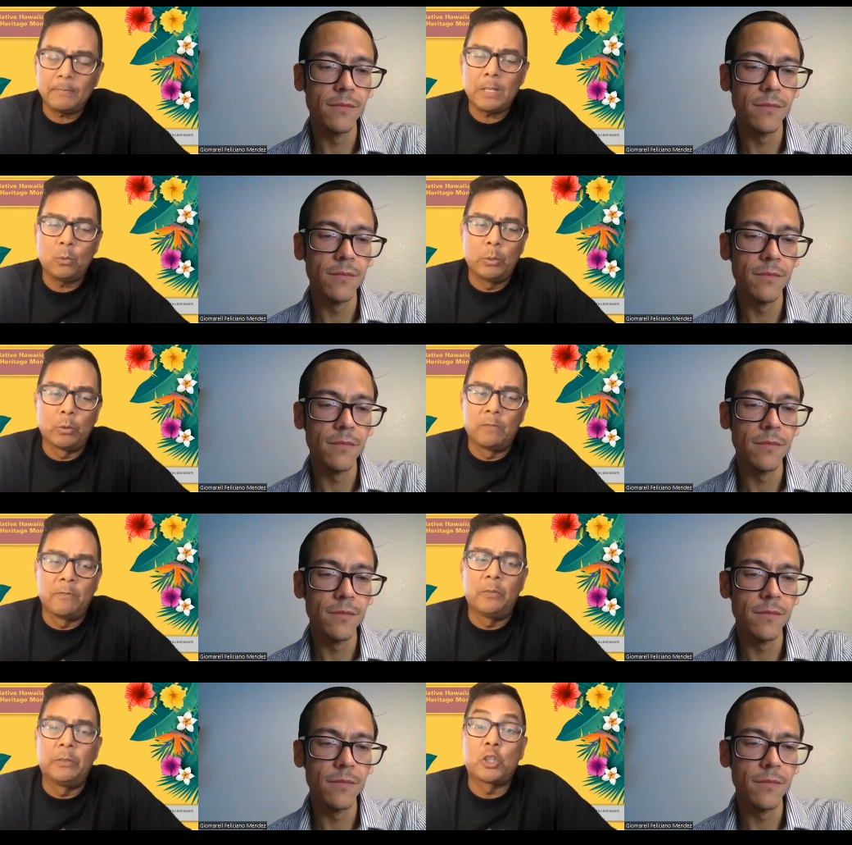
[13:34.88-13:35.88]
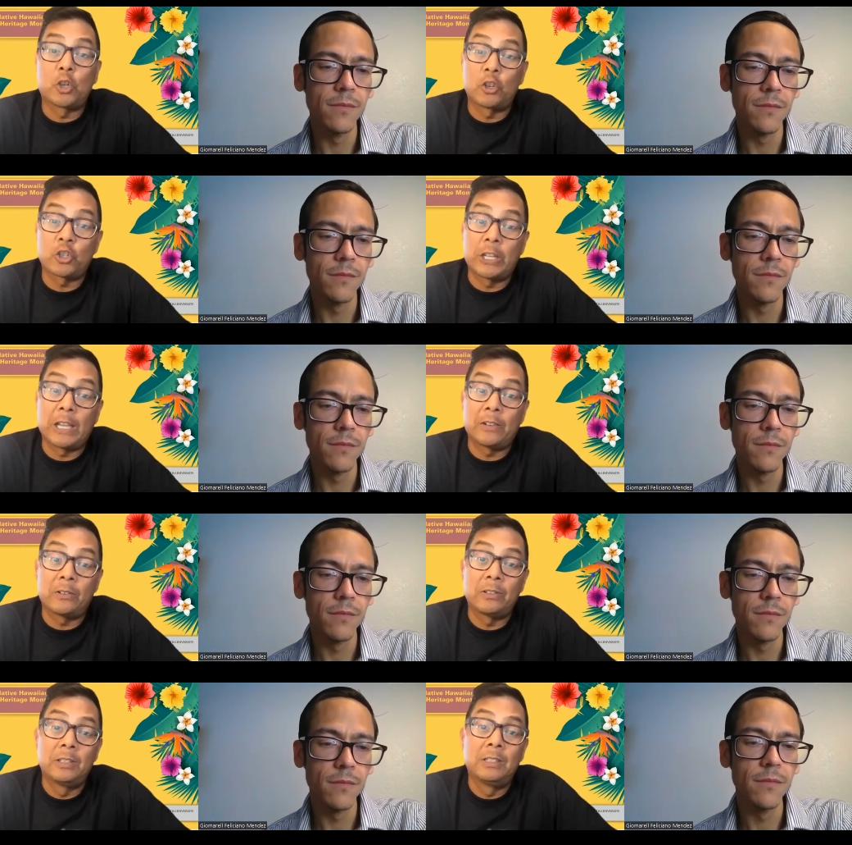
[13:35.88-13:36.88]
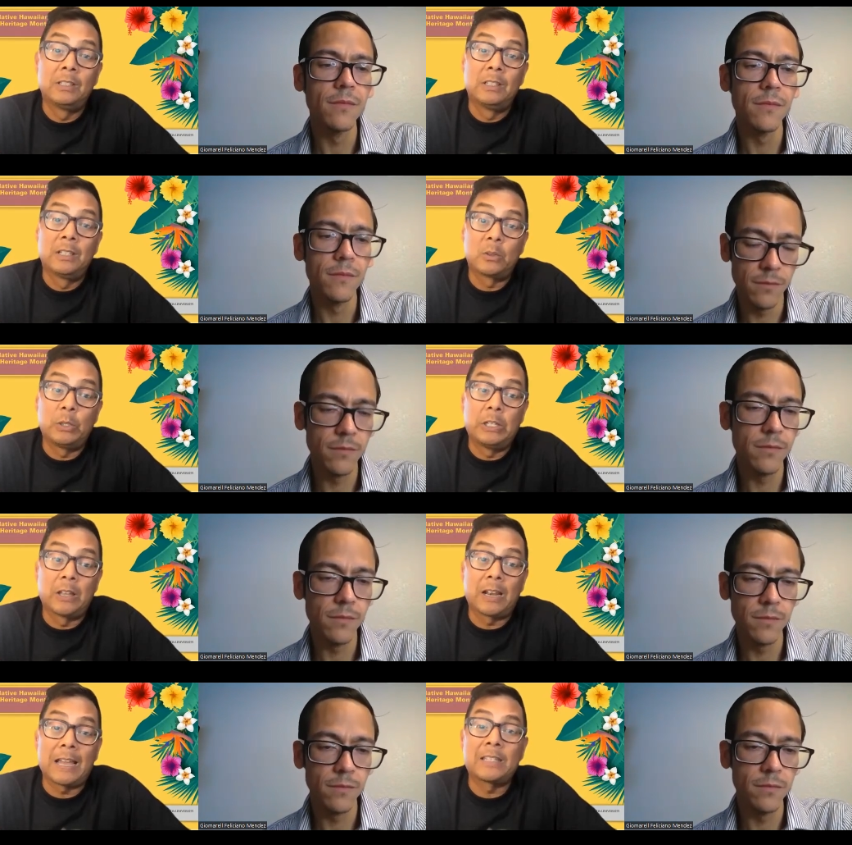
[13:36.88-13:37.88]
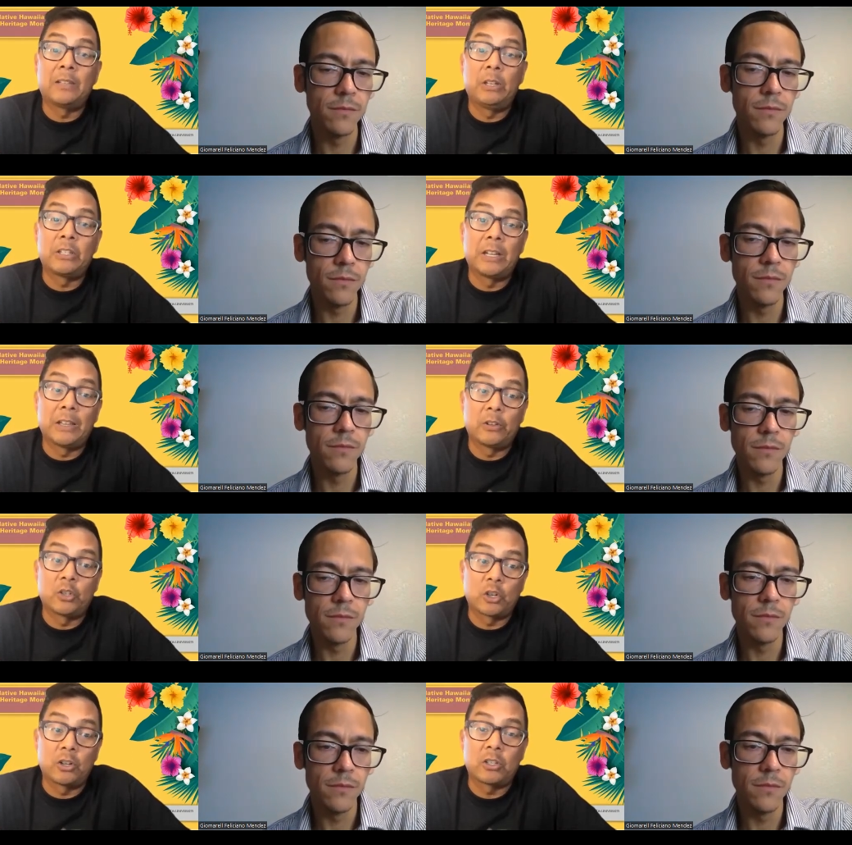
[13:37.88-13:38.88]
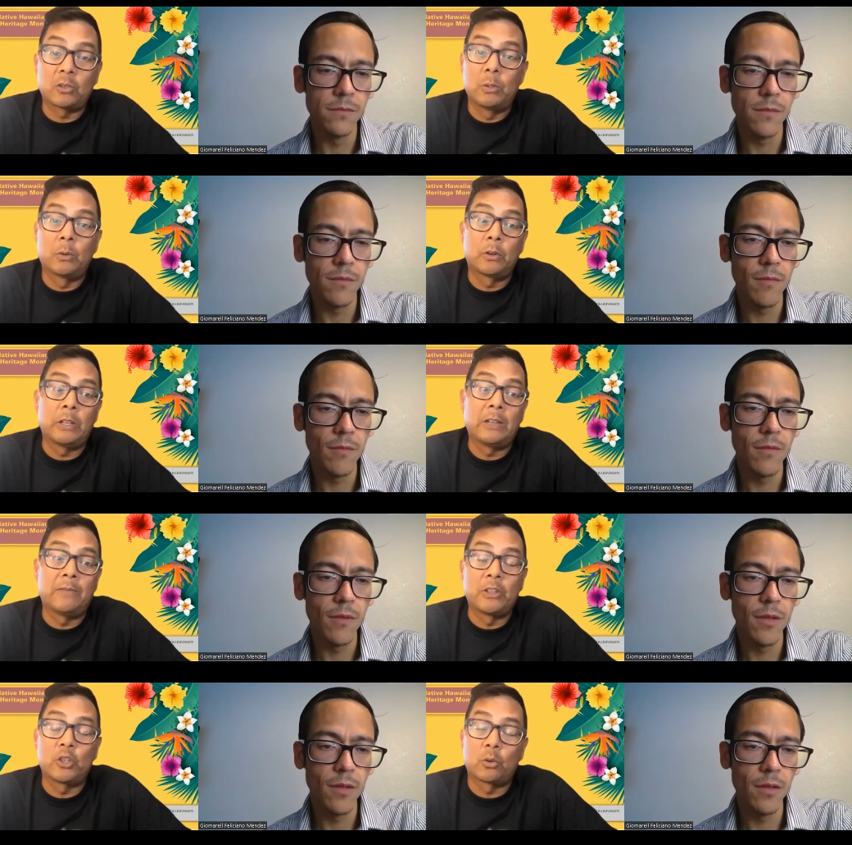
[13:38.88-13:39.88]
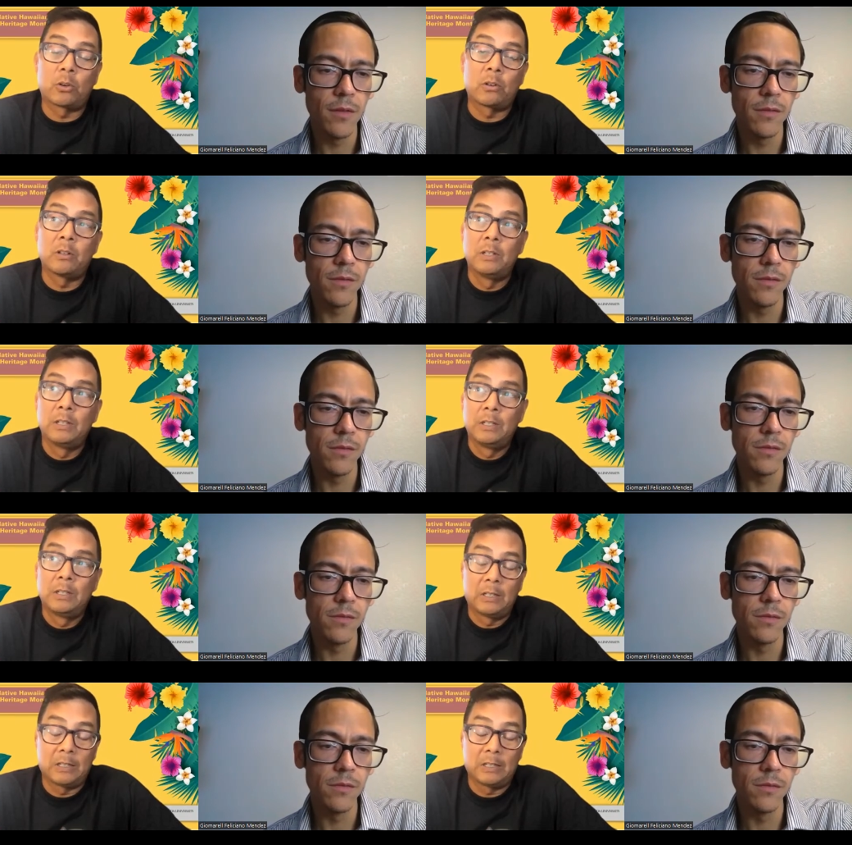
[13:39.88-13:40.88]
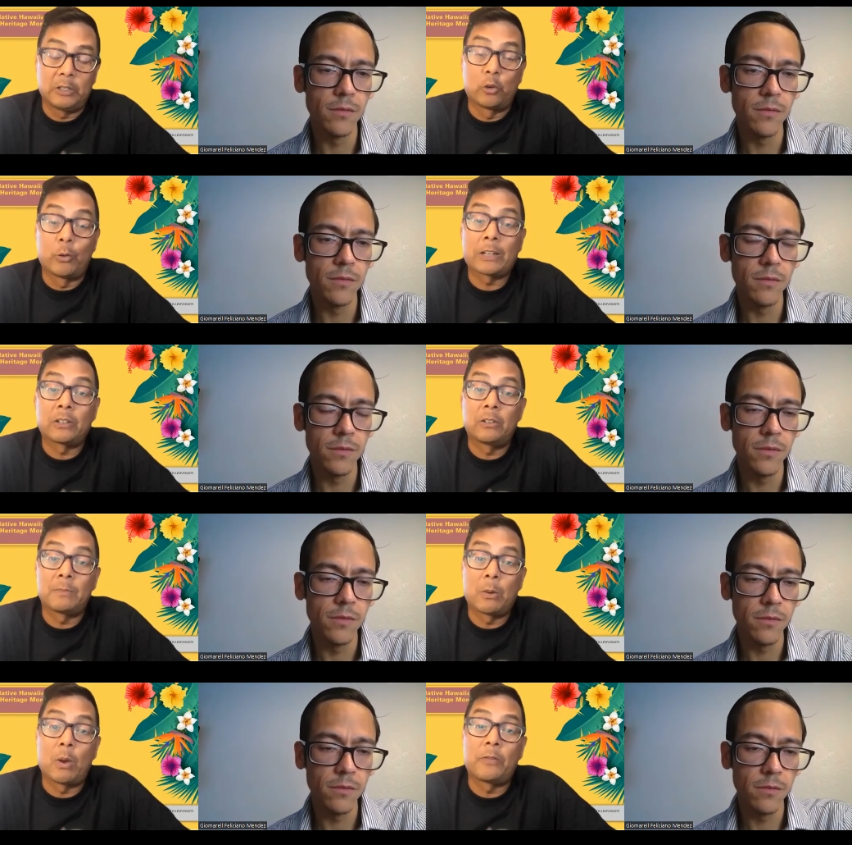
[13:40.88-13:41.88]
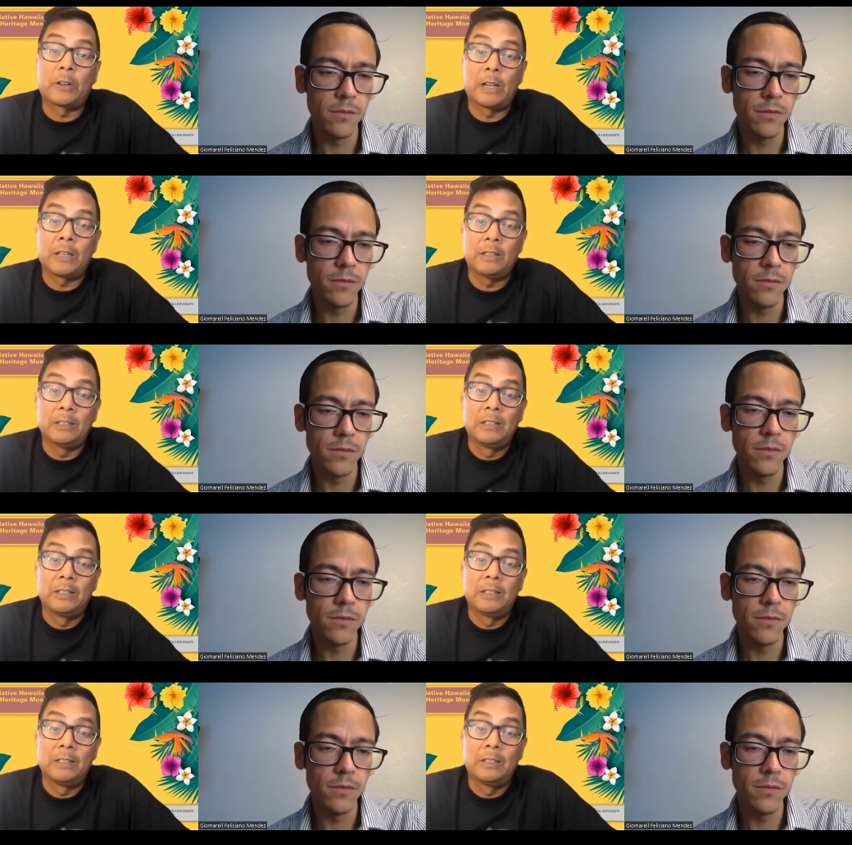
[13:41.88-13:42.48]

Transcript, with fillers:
Speaker 1: we were involved in church together. So we did a lot of activities together in church. We were the adventurer uh, directors, my wife and I.